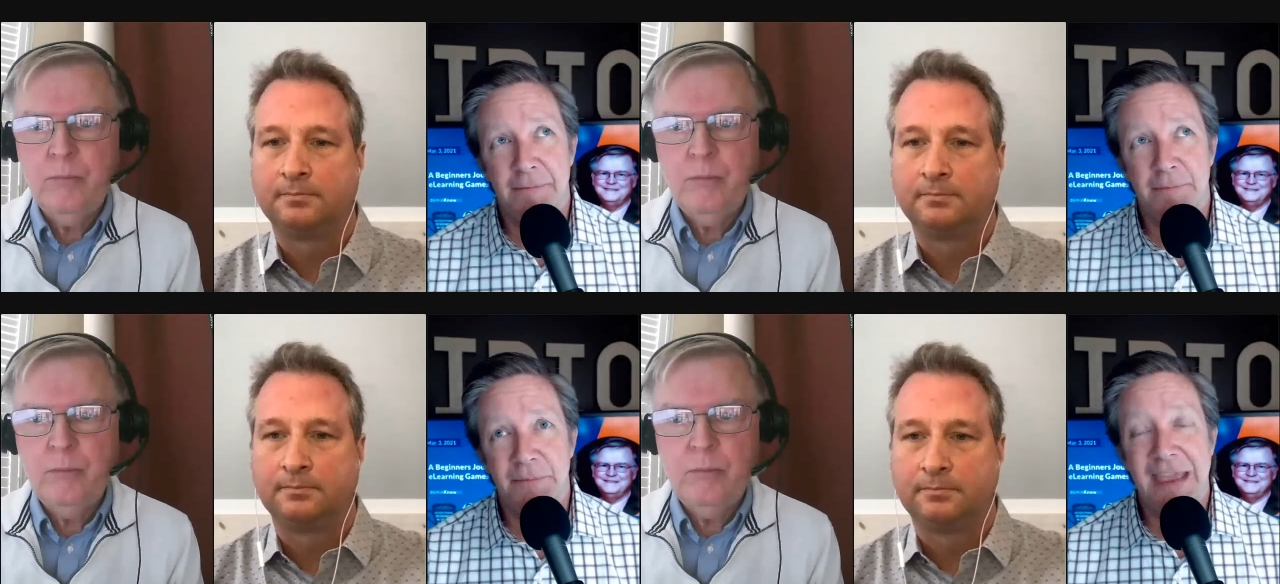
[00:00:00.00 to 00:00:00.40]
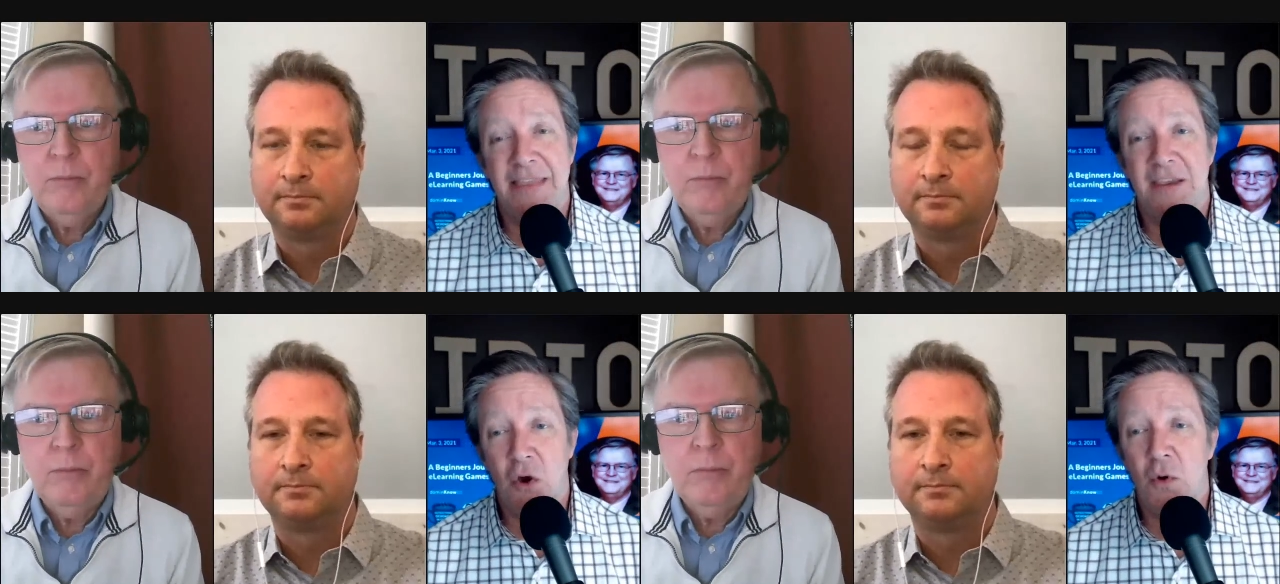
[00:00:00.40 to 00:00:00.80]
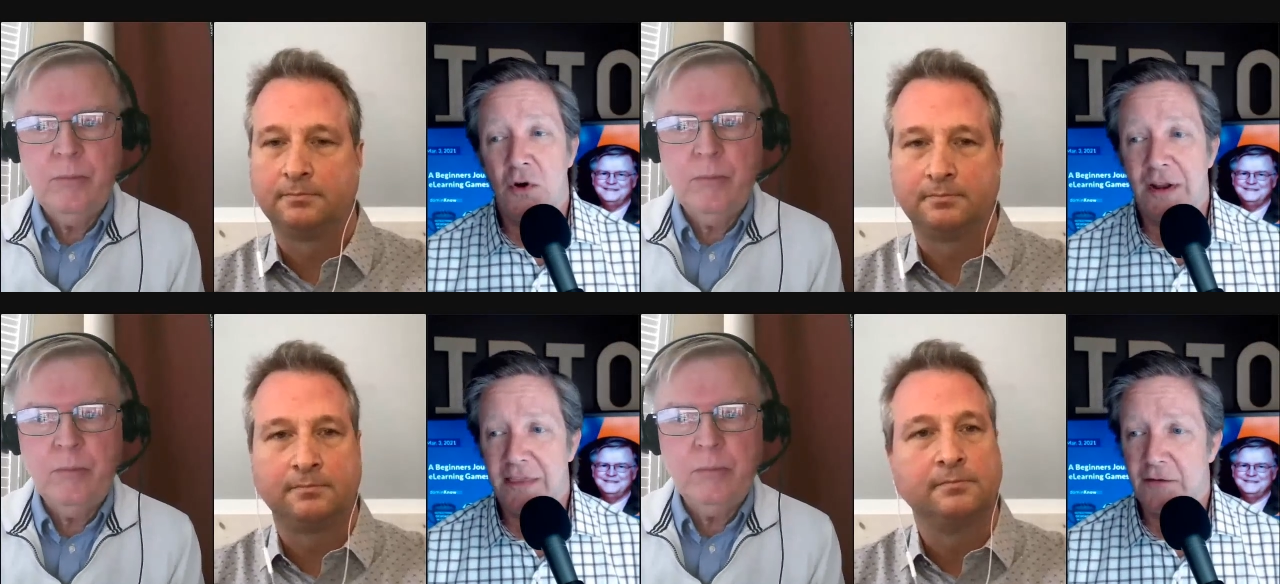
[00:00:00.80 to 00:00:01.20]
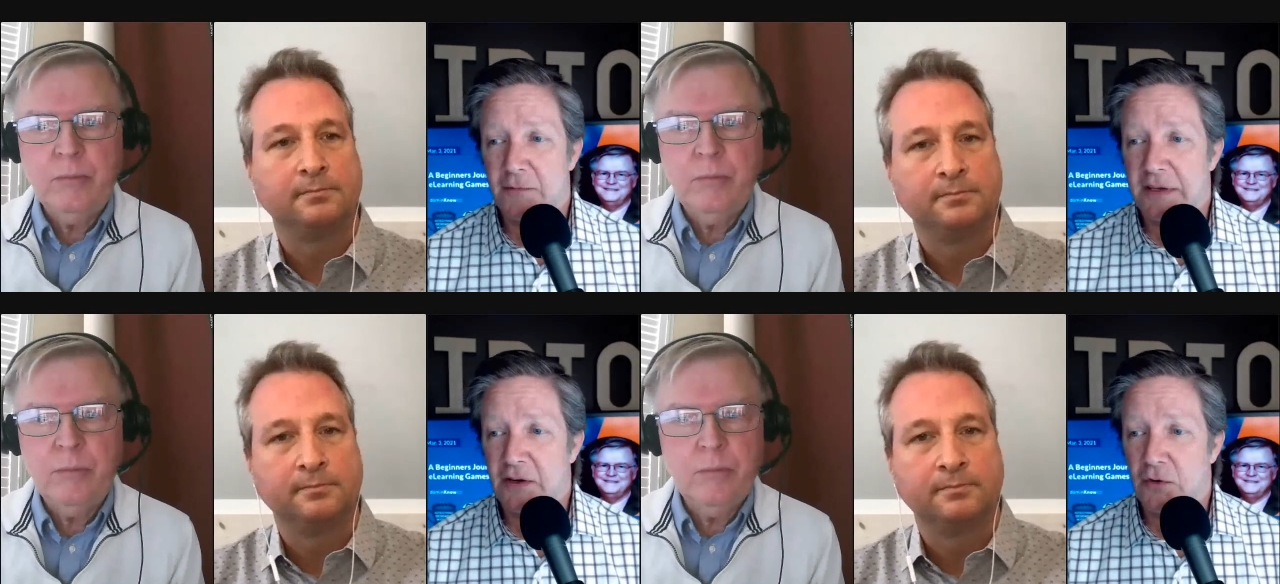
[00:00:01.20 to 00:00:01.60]
Speaker 1: yeah, the cohort I think would be
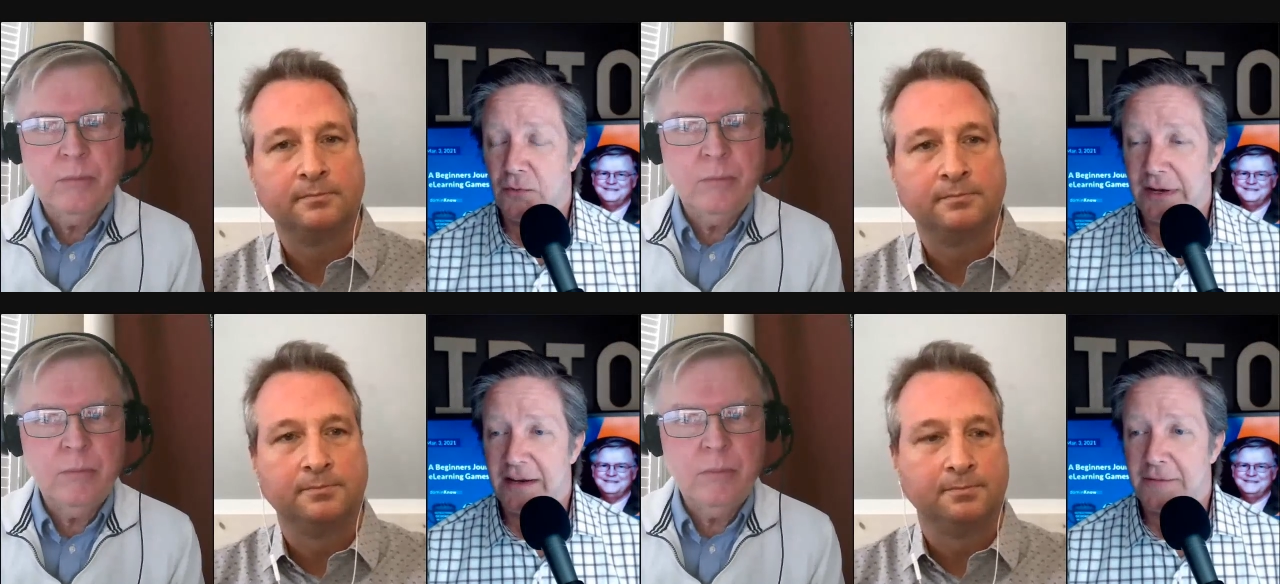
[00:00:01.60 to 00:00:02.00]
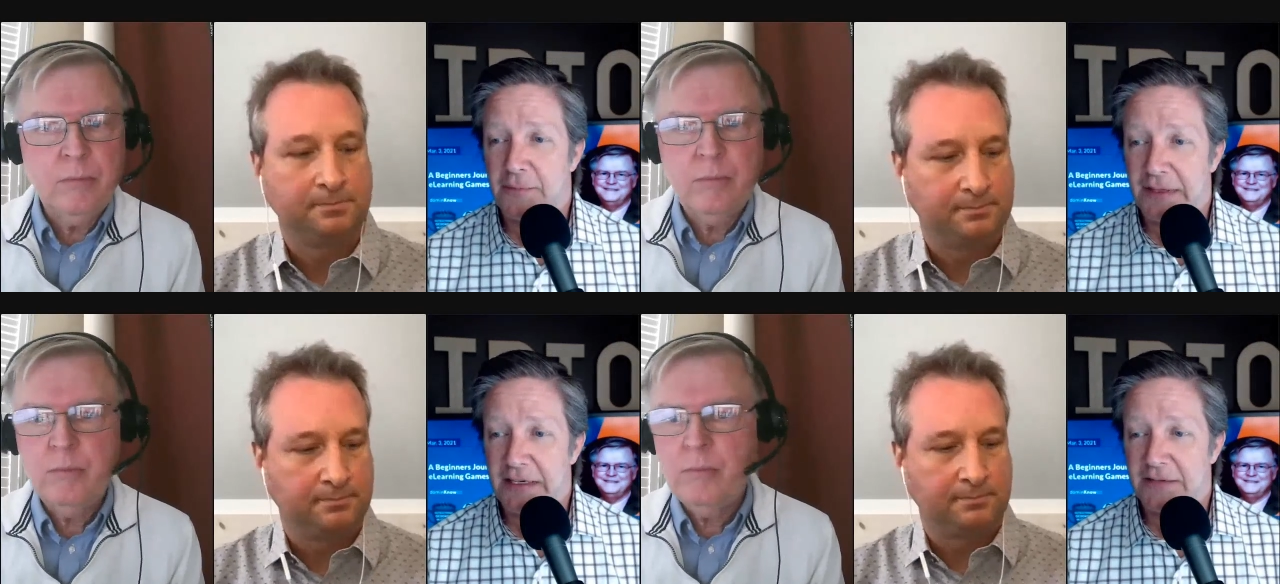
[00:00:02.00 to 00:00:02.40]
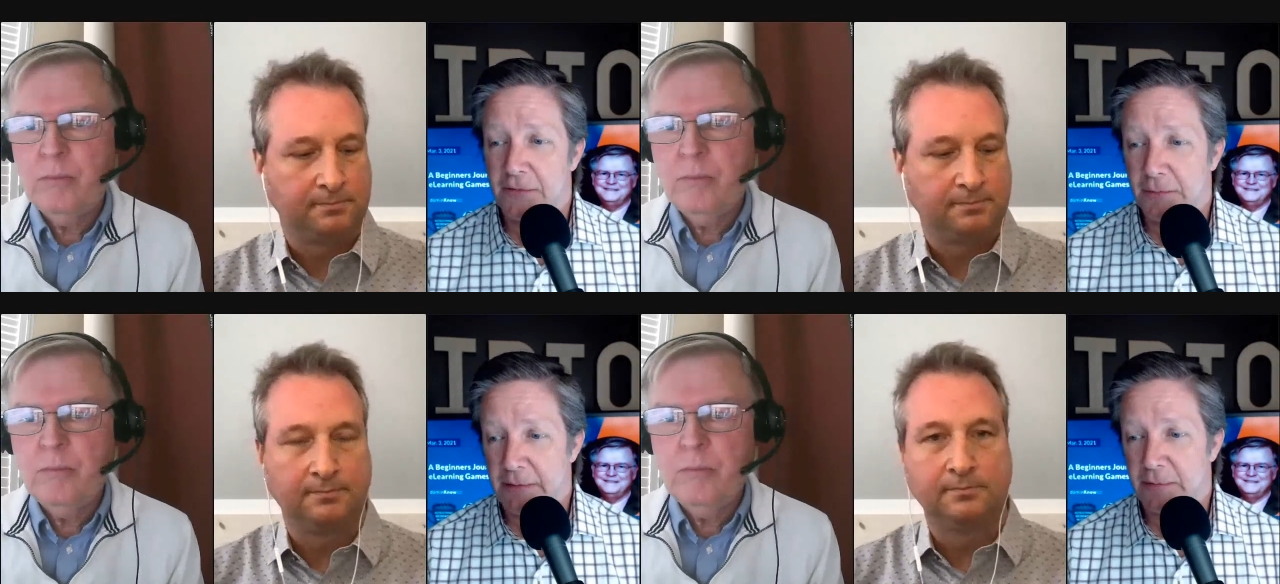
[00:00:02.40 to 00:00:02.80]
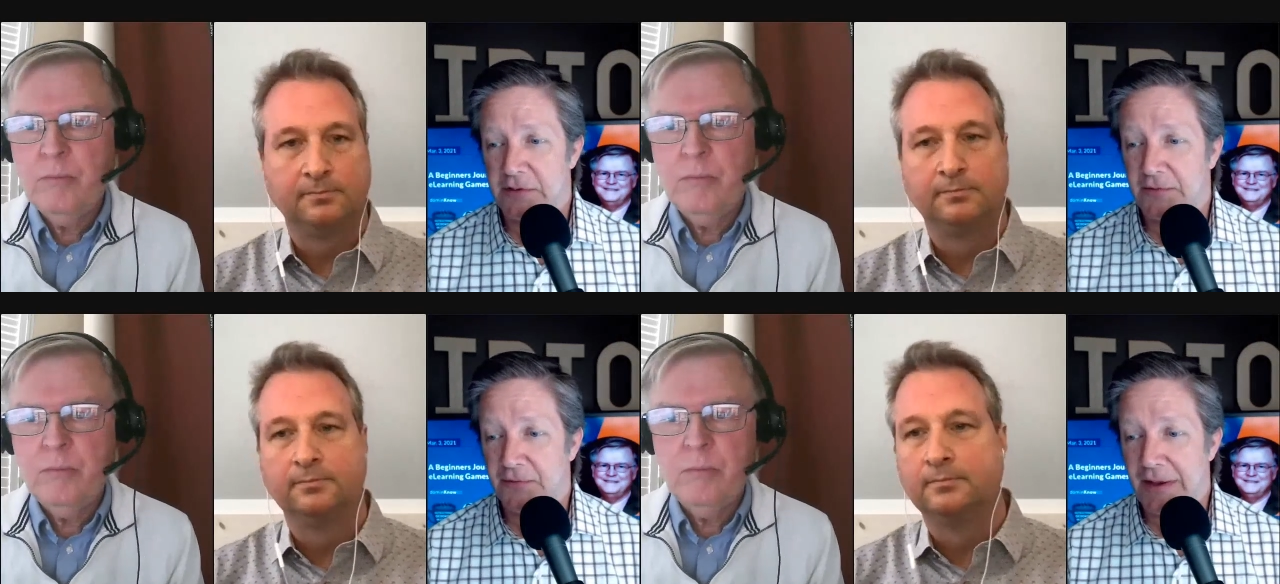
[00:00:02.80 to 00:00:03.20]
a great place for people to
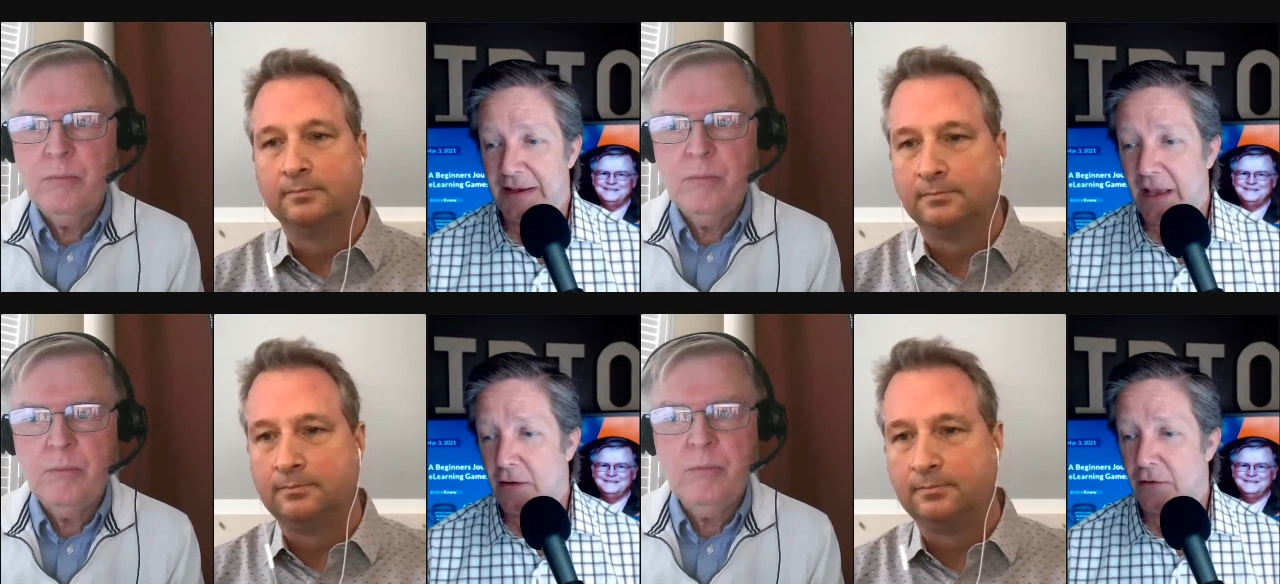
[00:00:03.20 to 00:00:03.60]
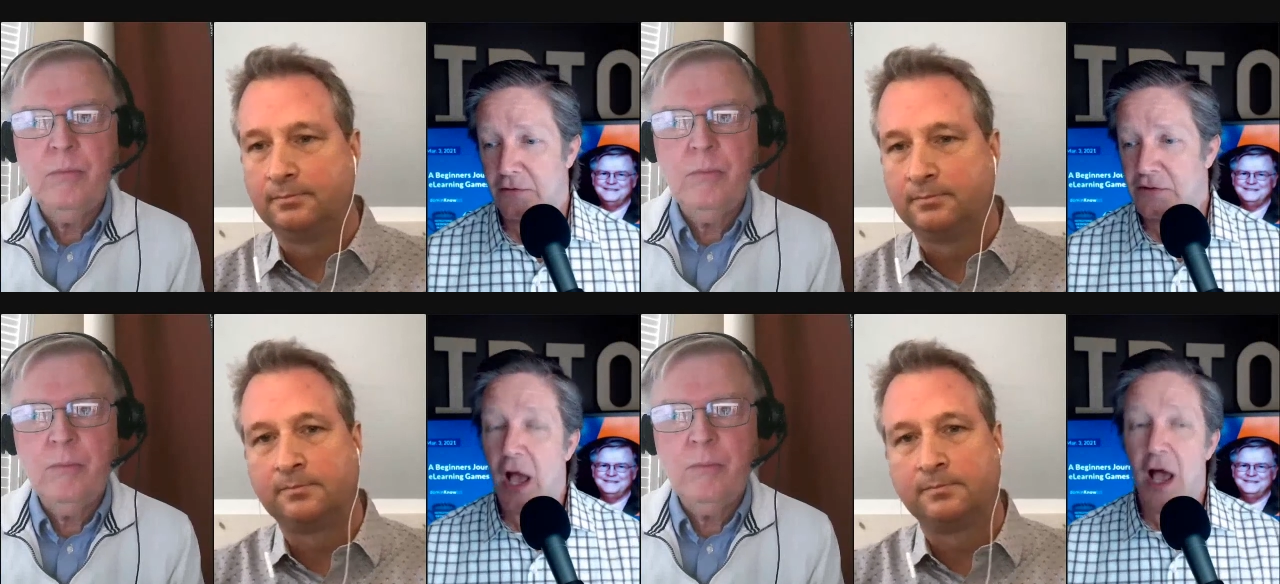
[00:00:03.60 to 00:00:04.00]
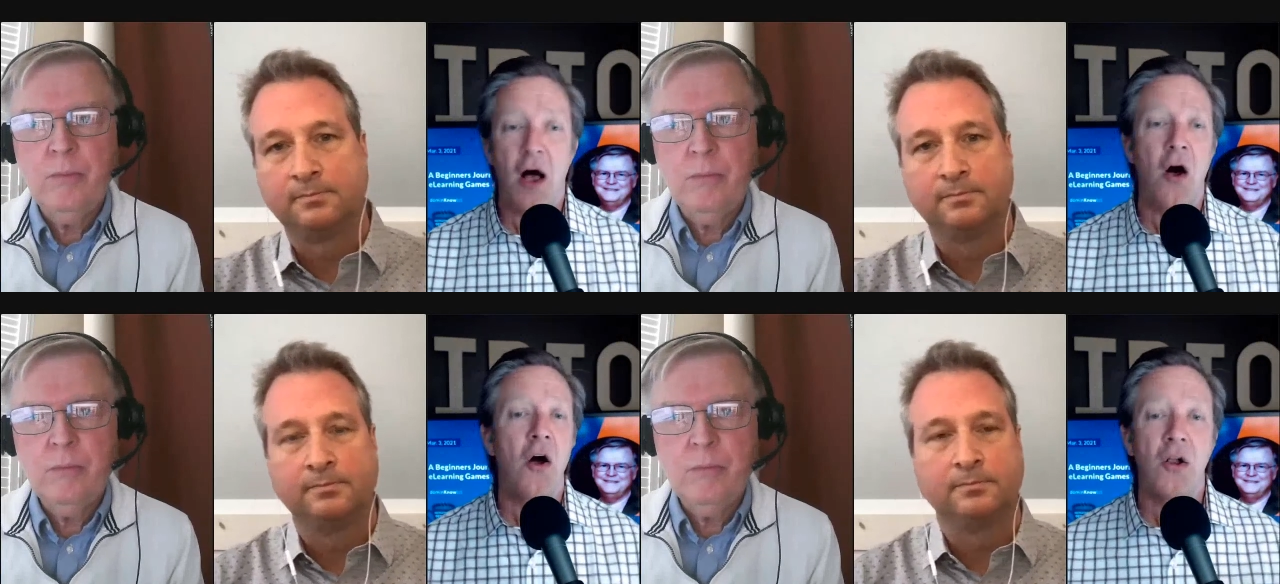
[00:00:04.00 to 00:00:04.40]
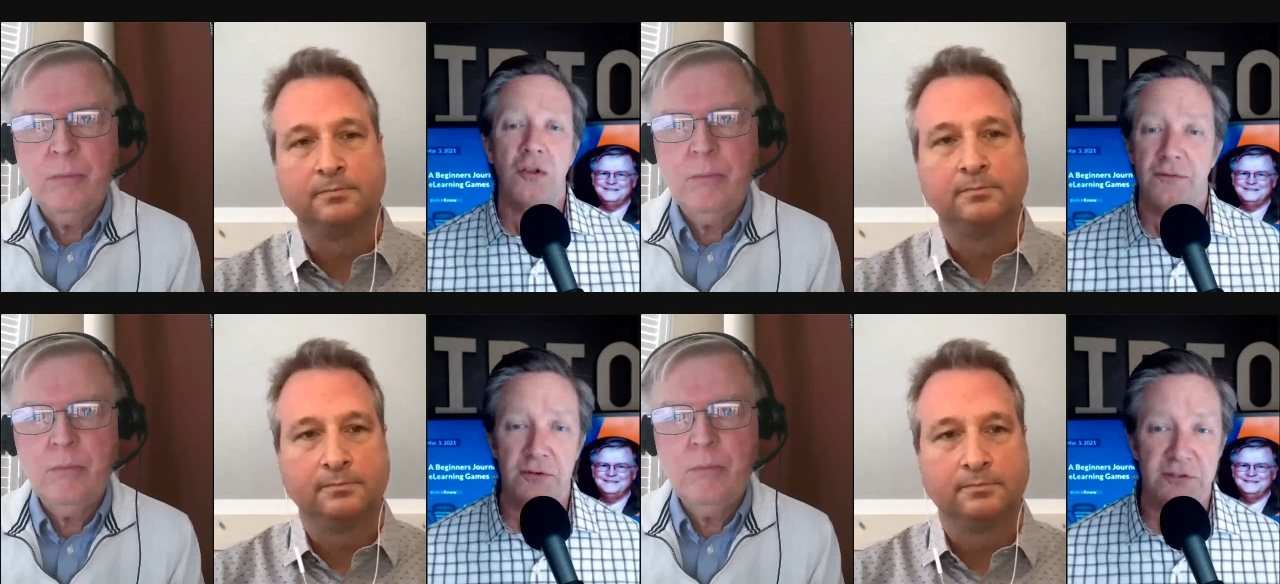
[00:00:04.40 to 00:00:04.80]
find out all of
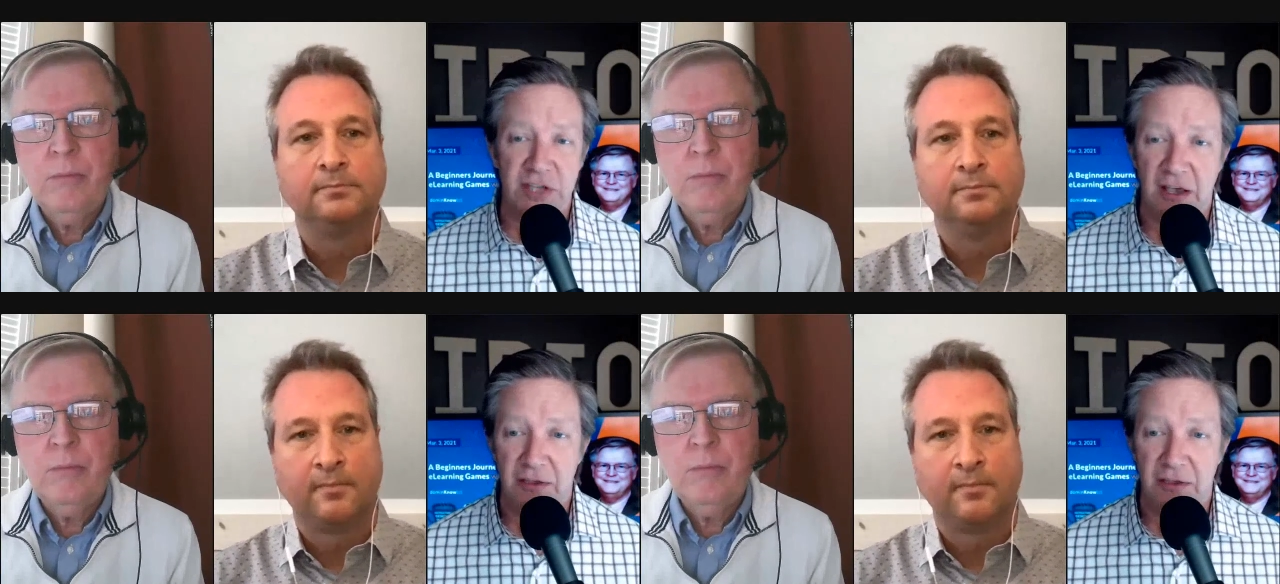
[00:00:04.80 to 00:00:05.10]
those other